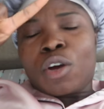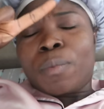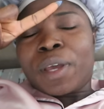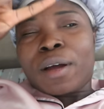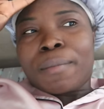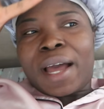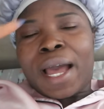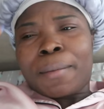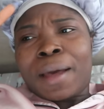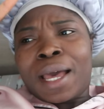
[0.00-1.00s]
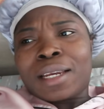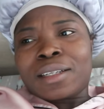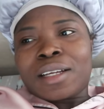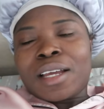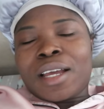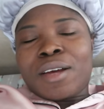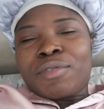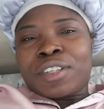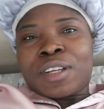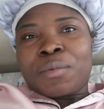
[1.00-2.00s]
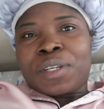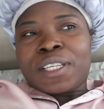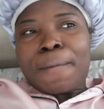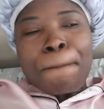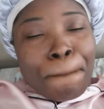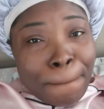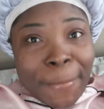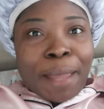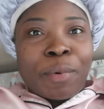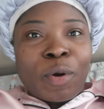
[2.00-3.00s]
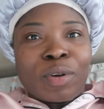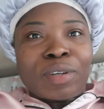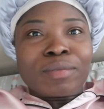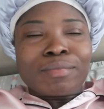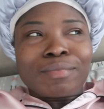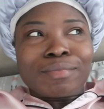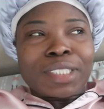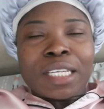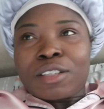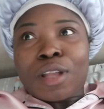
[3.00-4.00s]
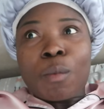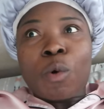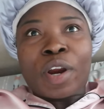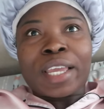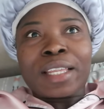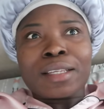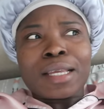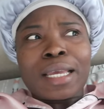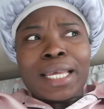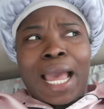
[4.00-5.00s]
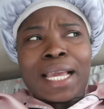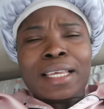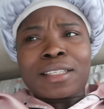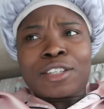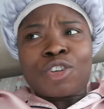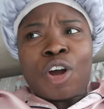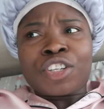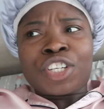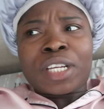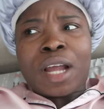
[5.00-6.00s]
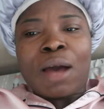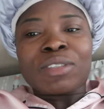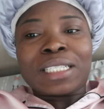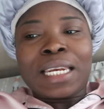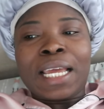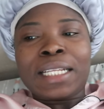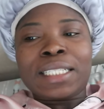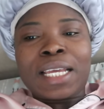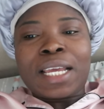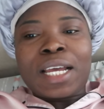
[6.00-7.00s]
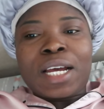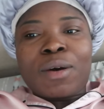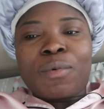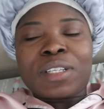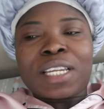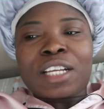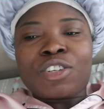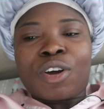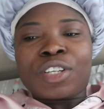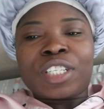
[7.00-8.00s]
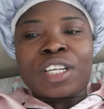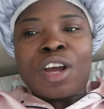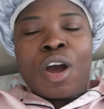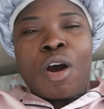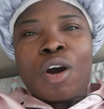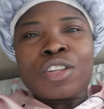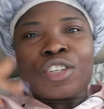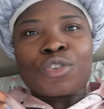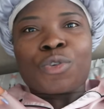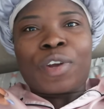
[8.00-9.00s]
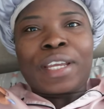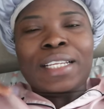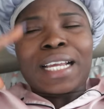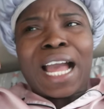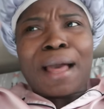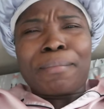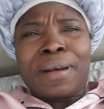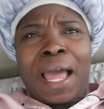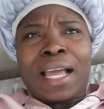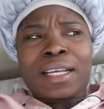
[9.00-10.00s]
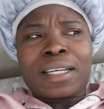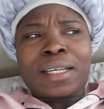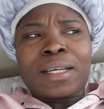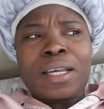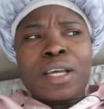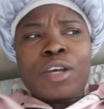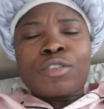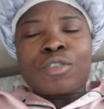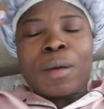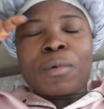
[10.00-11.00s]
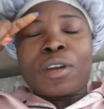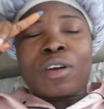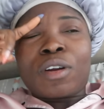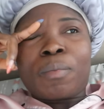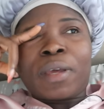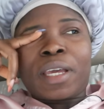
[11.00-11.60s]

go pick up my iPod. For some reason, it broke. It stopped working. I guess the charging outlet was not charging, or the screen got black. So I'm gonna go